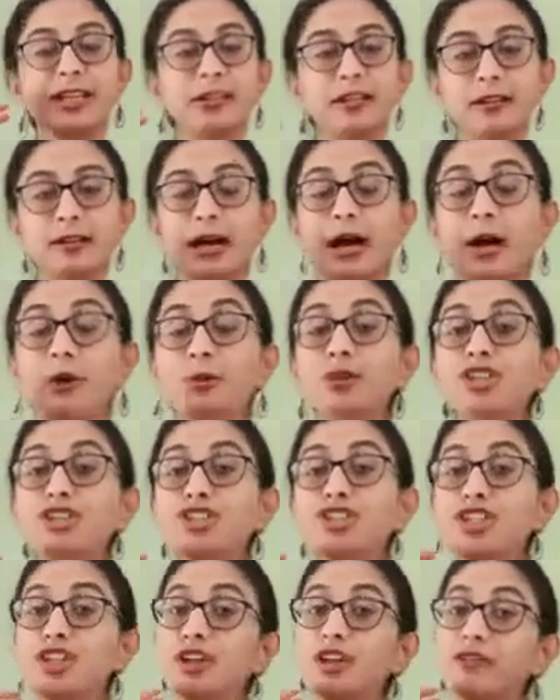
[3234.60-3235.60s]
how the
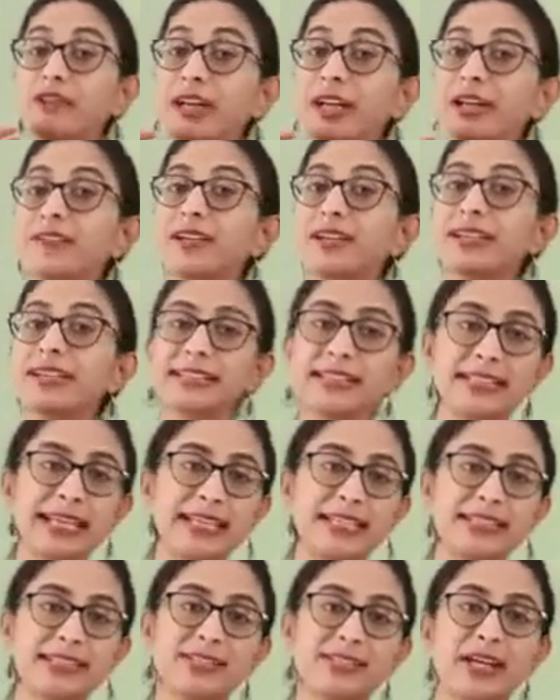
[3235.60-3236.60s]
gene of interest is
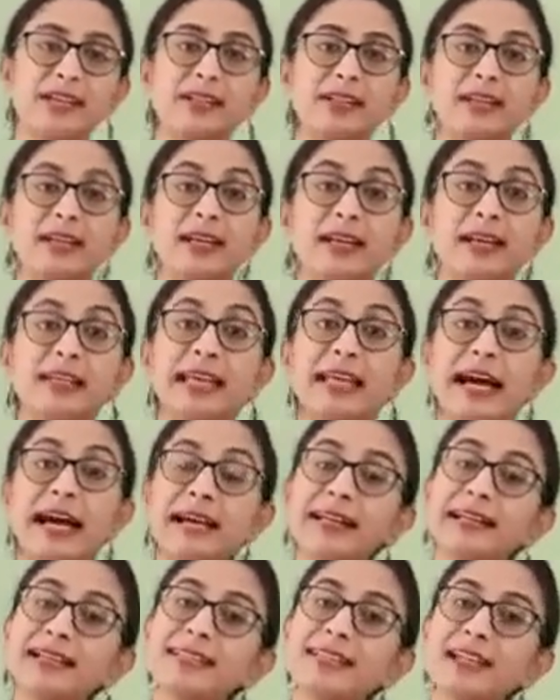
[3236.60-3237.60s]
extracted. That
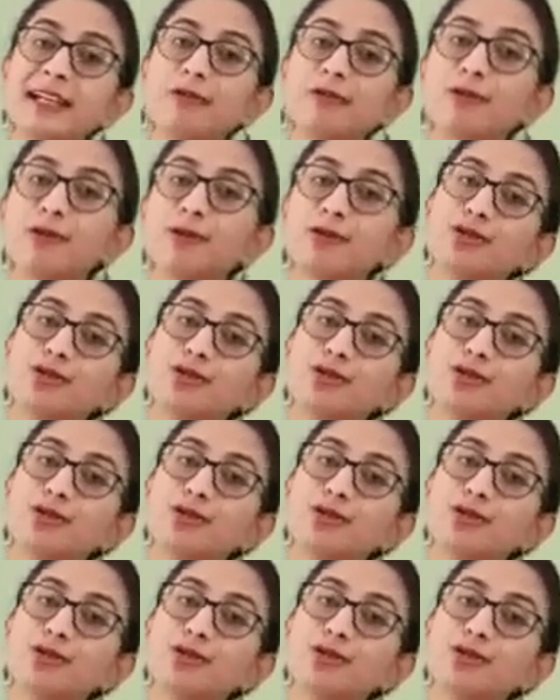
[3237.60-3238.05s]
itself goes to